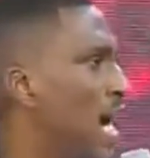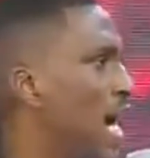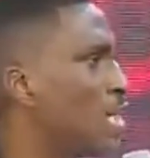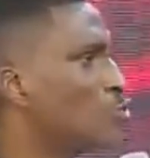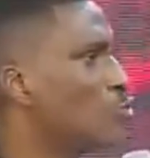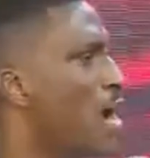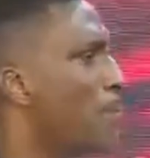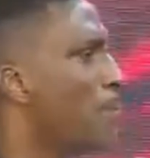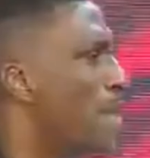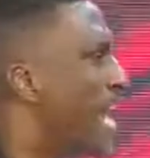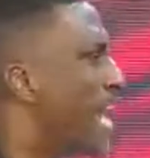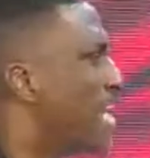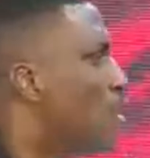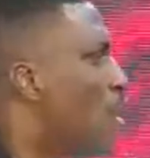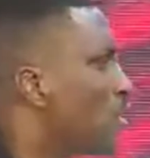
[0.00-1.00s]
Are you a
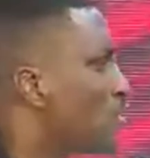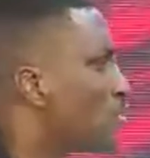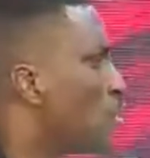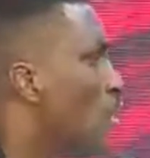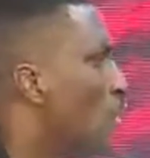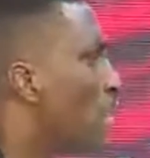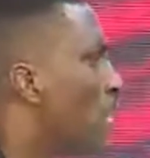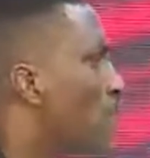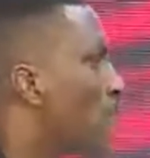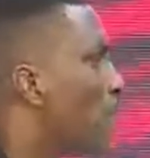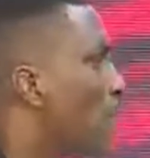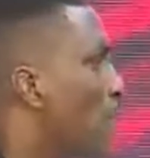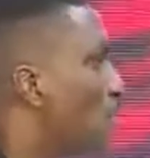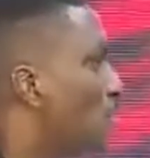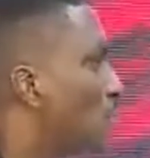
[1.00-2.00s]
minus or a
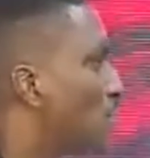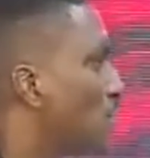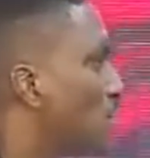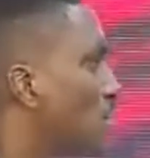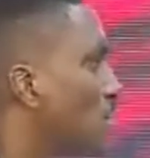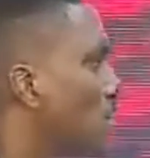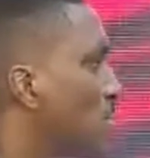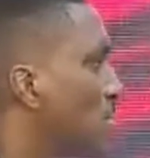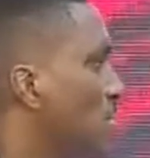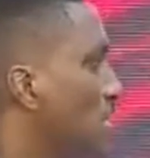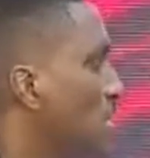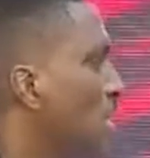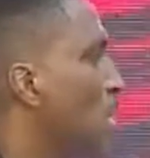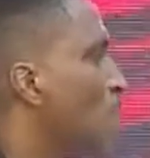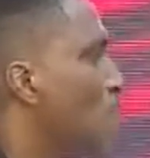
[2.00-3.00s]
plus?
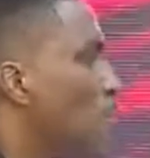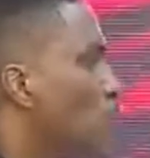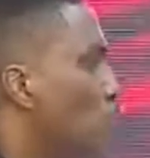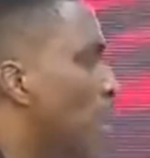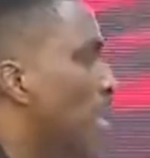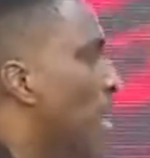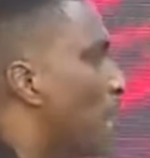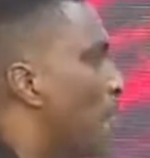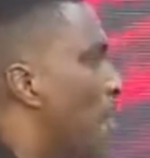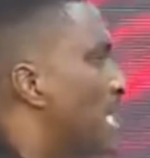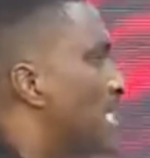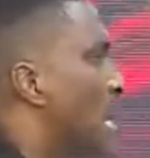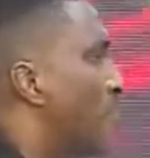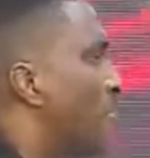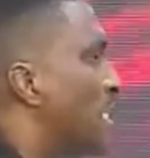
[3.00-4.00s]
They put you in a
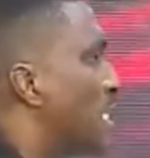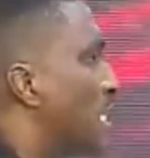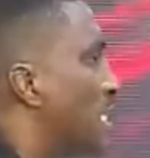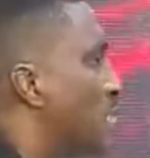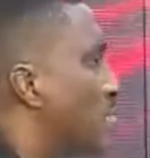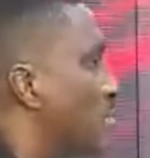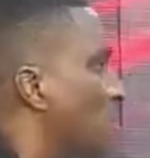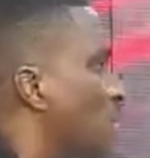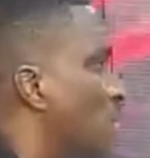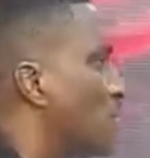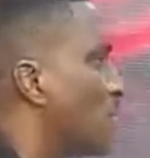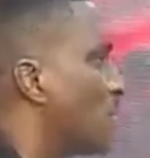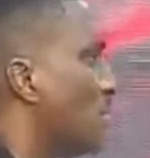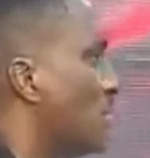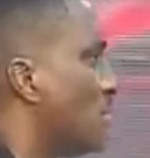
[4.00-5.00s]
place, everything is
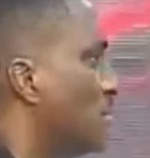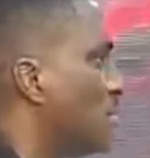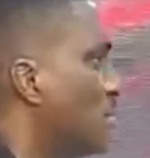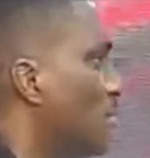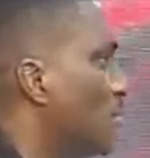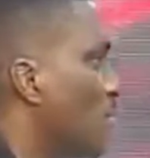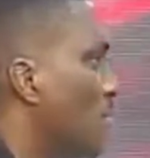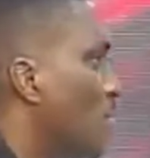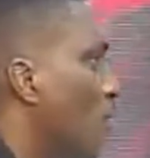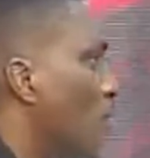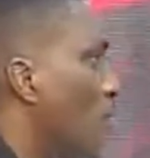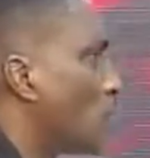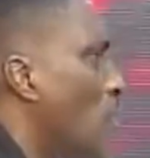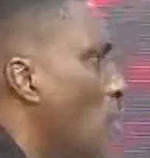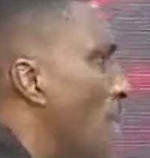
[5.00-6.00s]
reducing.
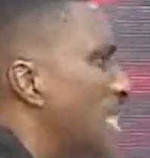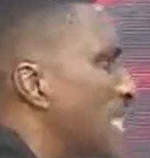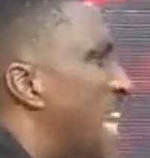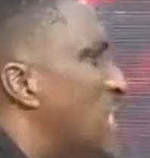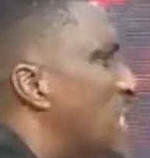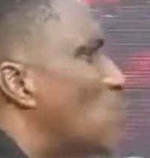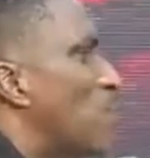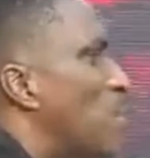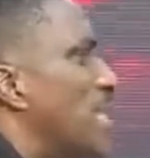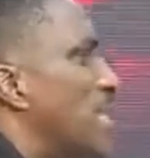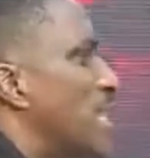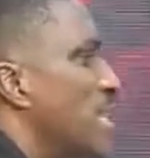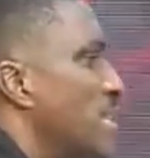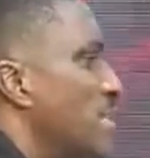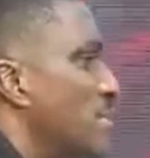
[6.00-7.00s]
Customers are
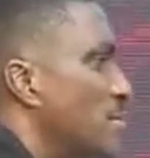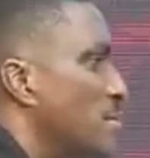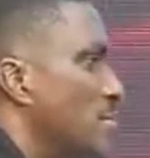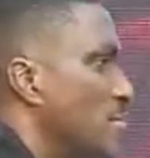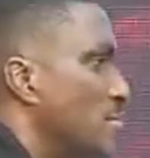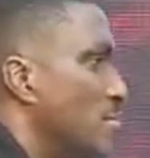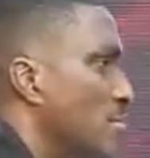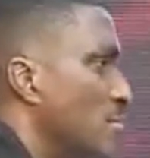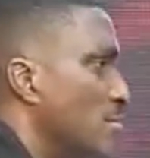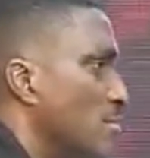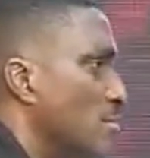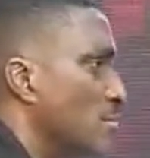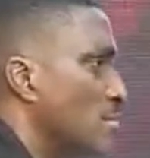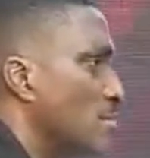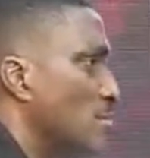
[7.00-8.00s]
dwindling.
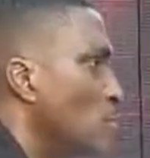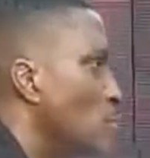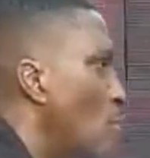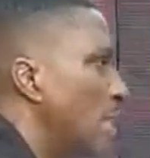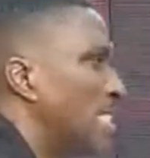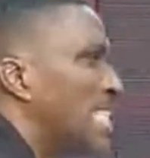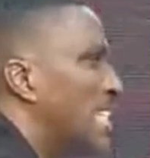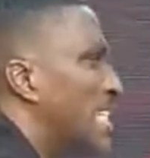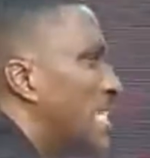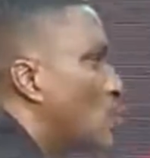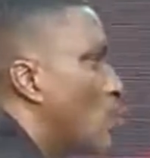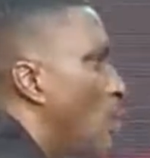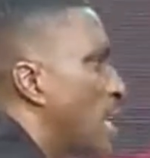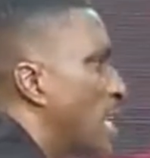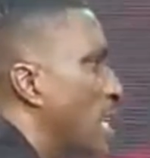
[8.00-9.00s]
Nothing is
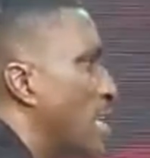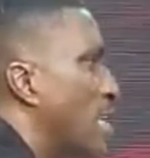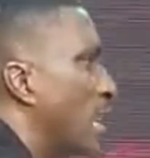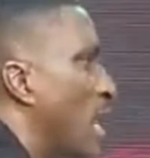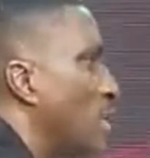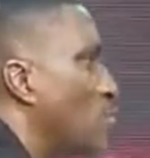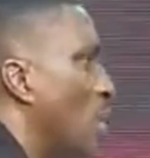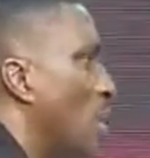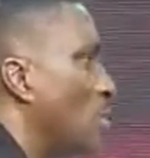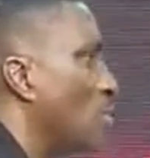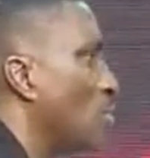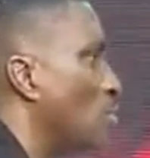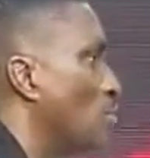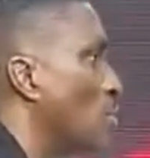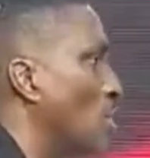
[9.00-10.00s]
working, and you are,
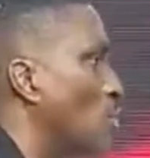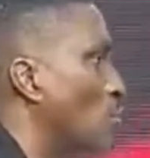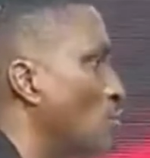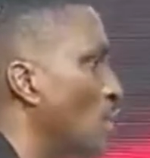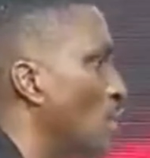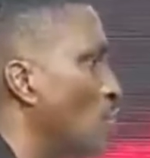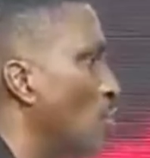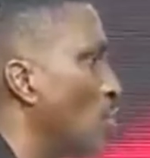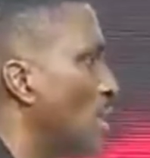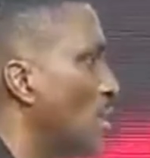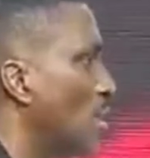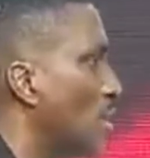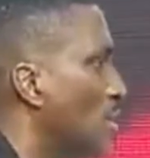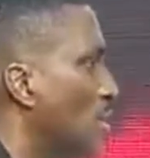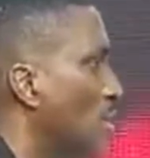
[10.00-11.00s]
you are, you are looking.